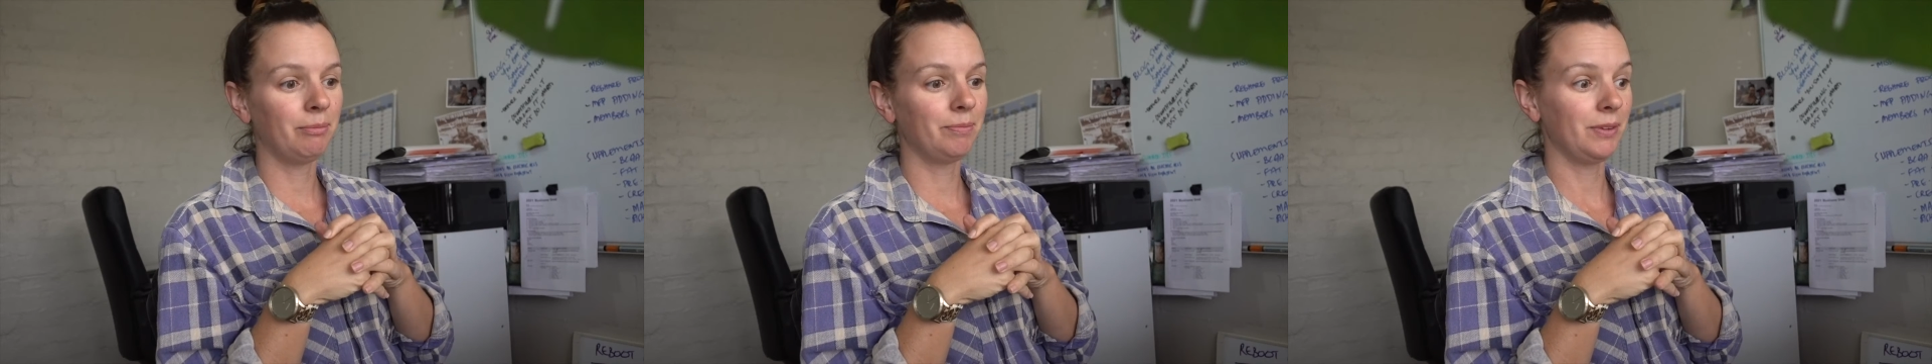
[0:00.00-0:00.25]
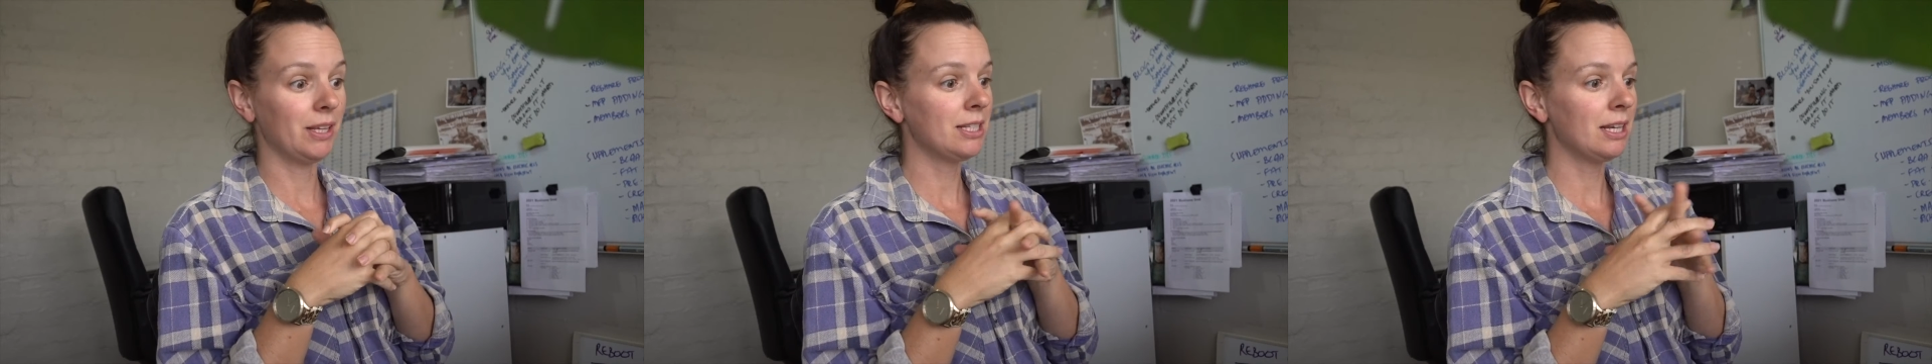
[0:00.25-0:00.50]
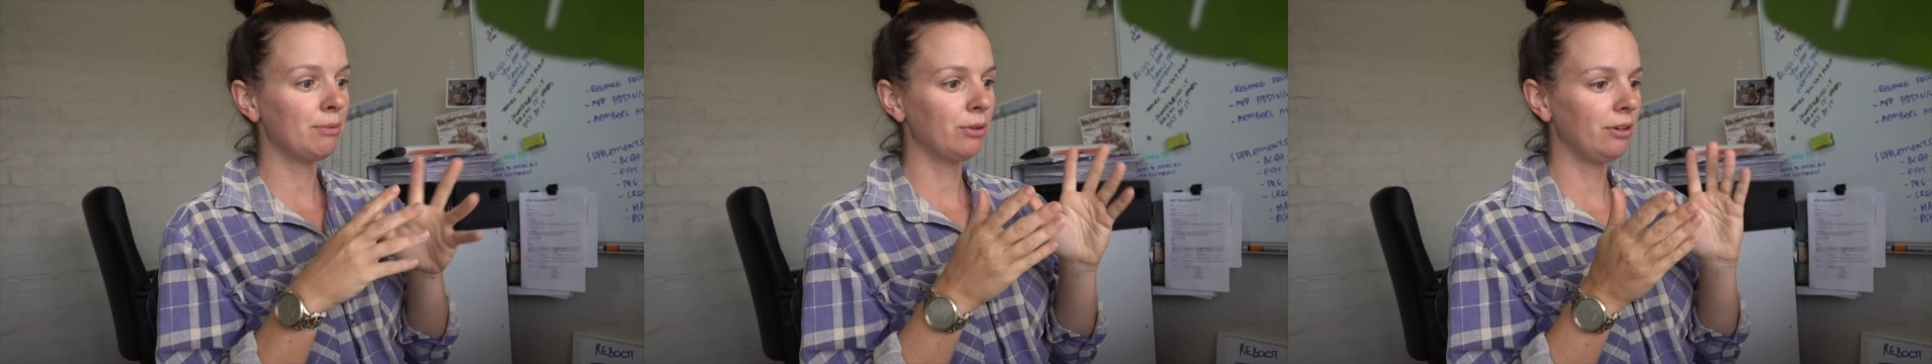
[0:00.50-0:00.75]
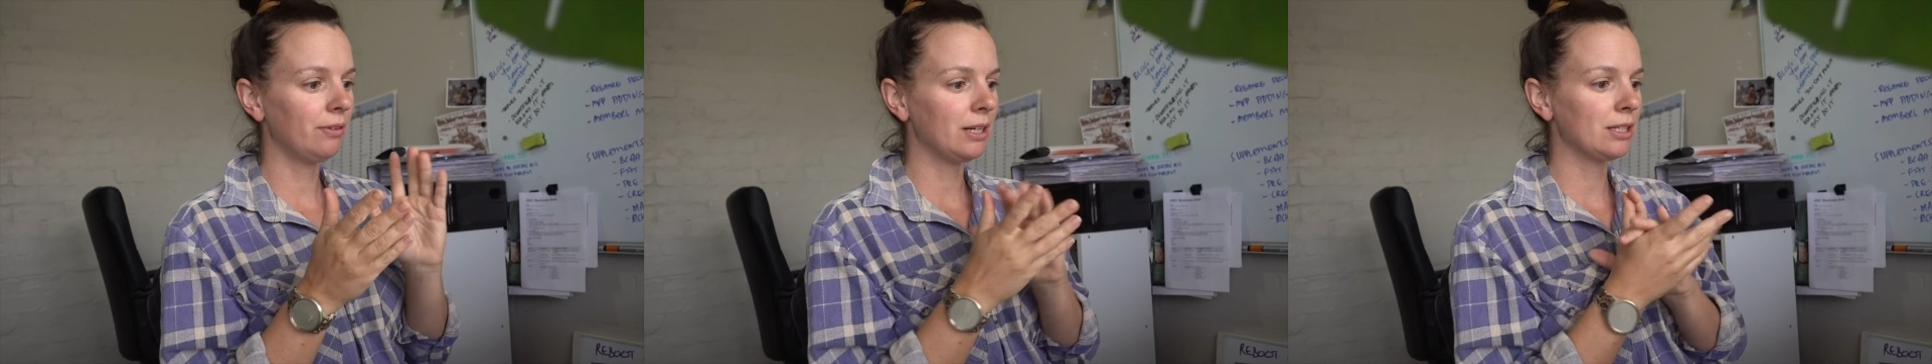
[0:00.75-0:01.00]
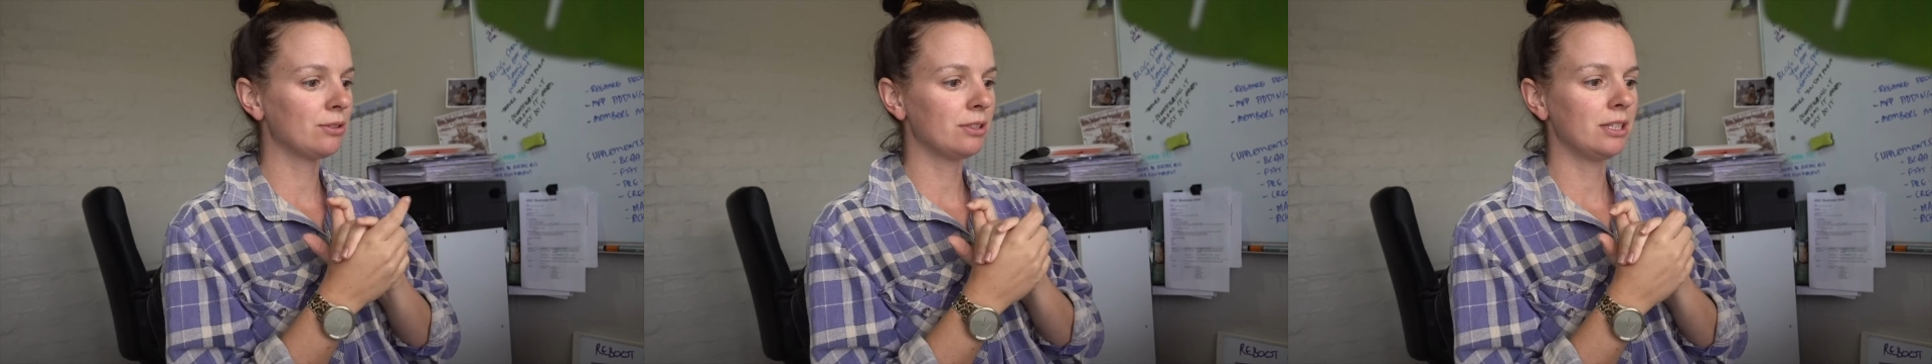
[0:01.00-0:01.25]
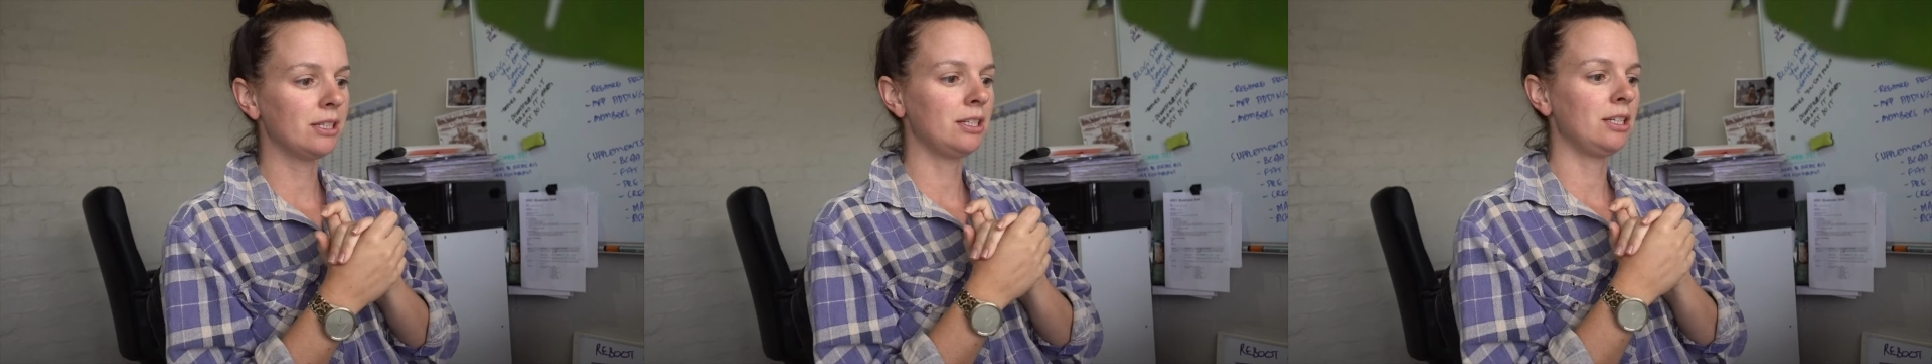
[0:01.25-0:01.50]
Yesterday morning when I saw
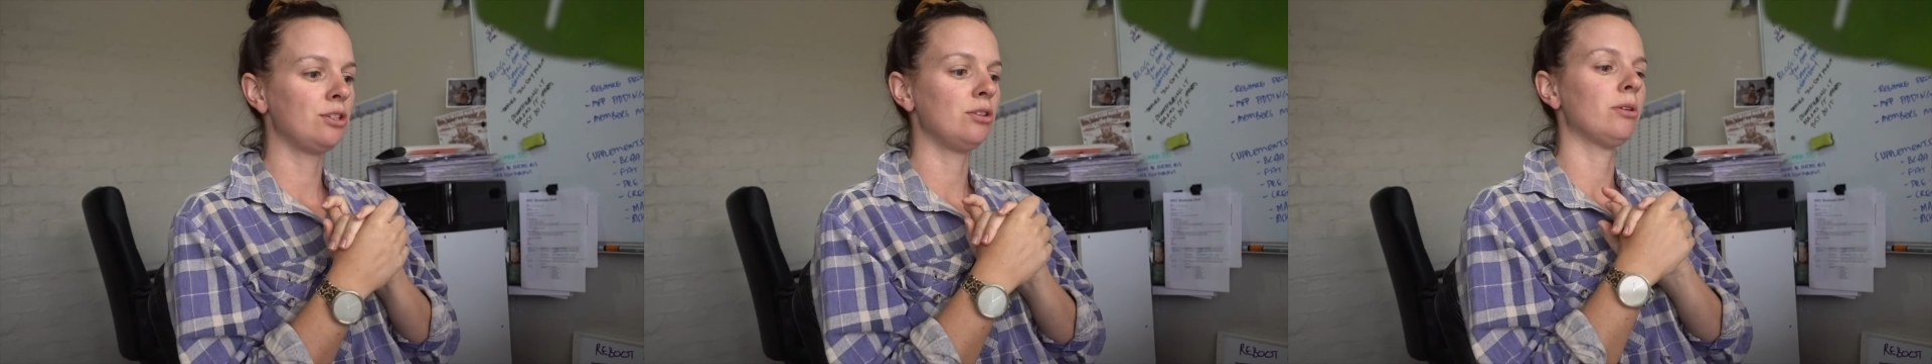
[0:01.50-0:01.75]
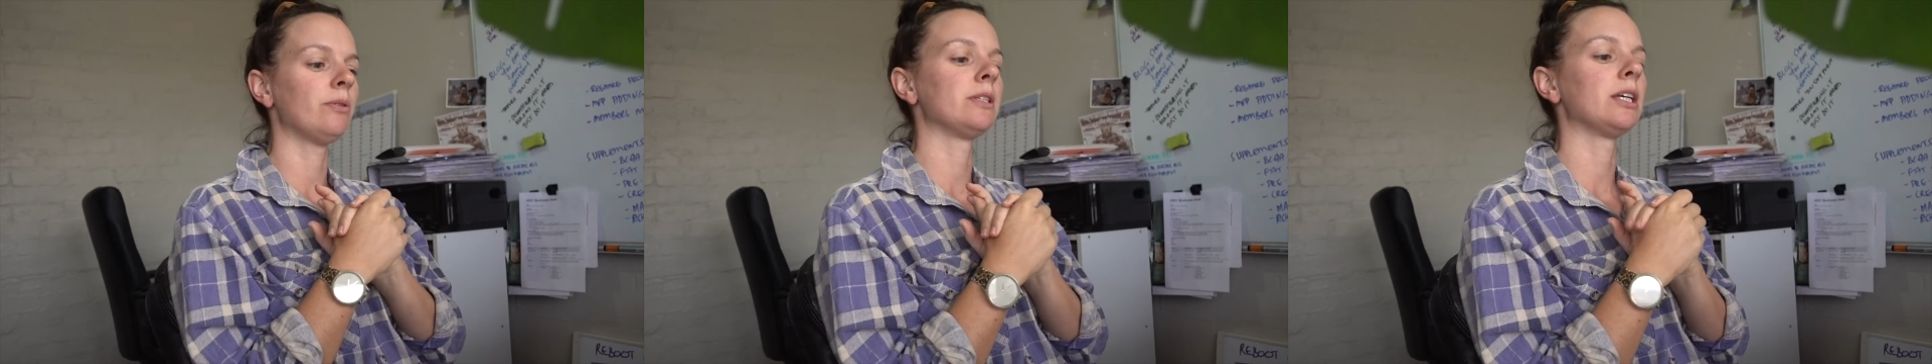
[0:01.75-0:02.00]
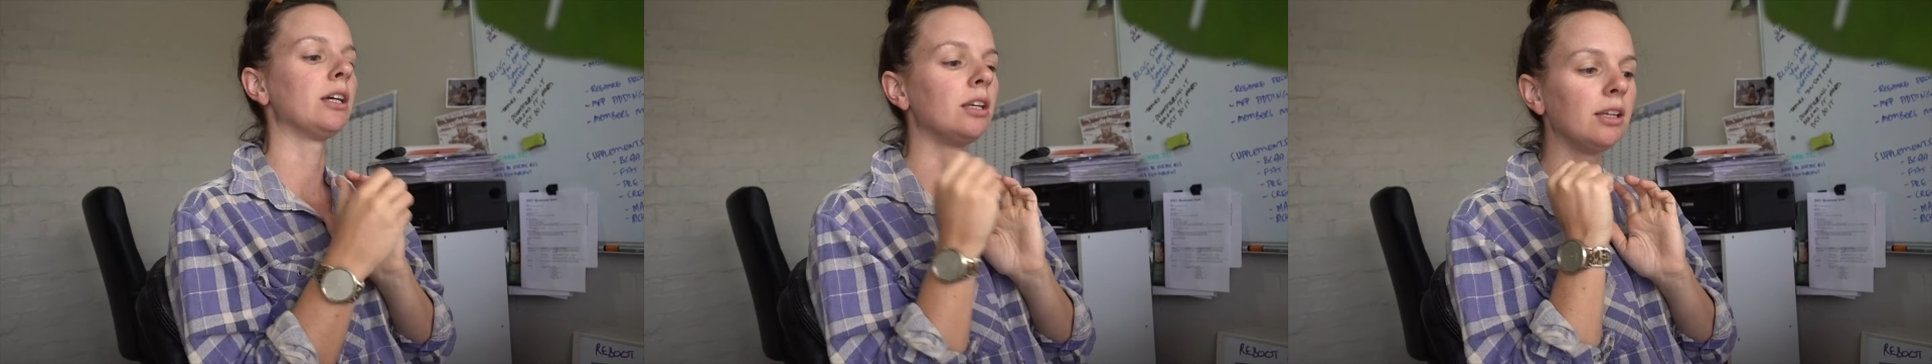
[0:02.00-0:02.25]
62, I was like,